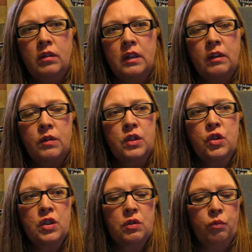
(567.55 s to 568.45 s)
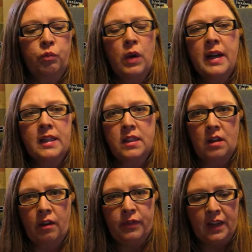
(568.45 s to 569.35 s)
It was just runny
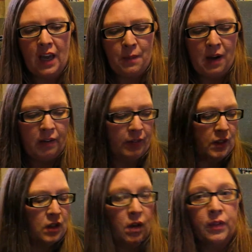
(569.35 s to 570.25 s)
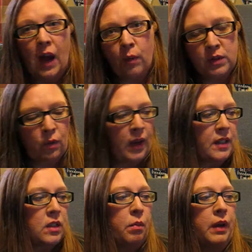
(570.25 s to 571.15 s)
stuff that came out of it, so that was a waste.